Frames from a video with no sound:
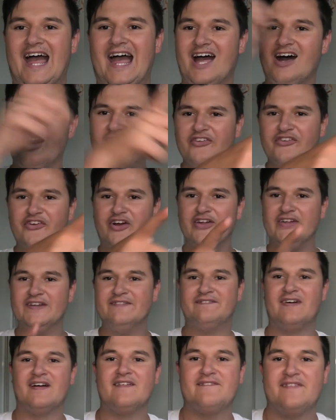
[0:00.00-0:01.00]
How's it
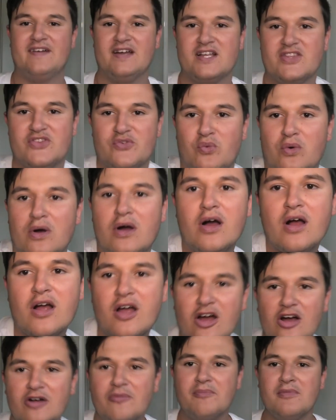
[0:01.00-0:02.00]
going, Lyndan fans?
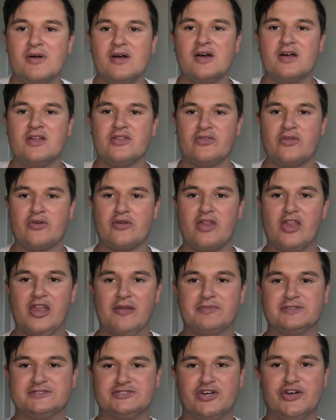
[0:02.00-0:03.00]
Welcome to
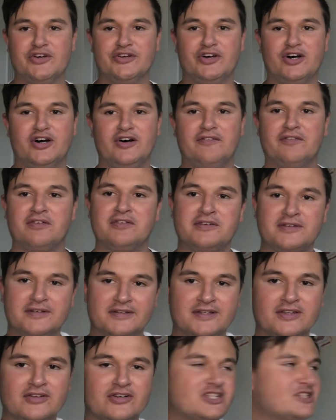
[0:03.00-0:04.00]
another episode of
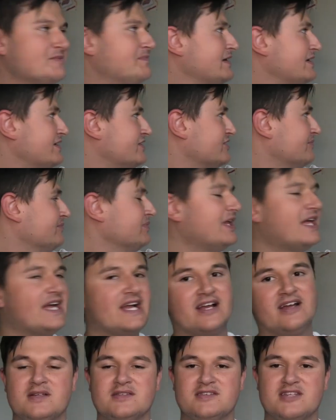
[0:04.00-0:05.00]
Lyndan Looks at Pictures of
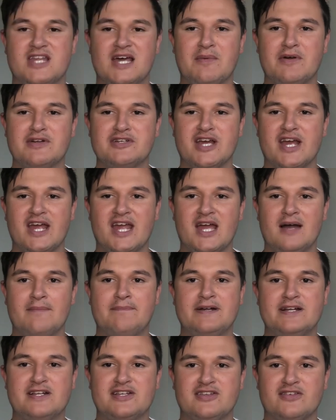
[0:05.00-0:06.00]
Blank. Today we're checking
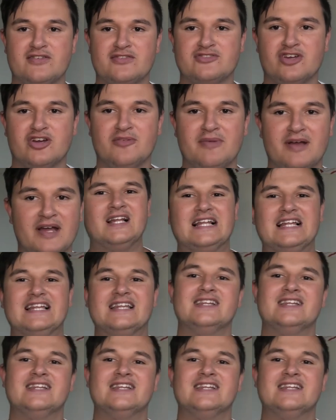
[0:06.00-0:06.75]
out pictures of snowmen.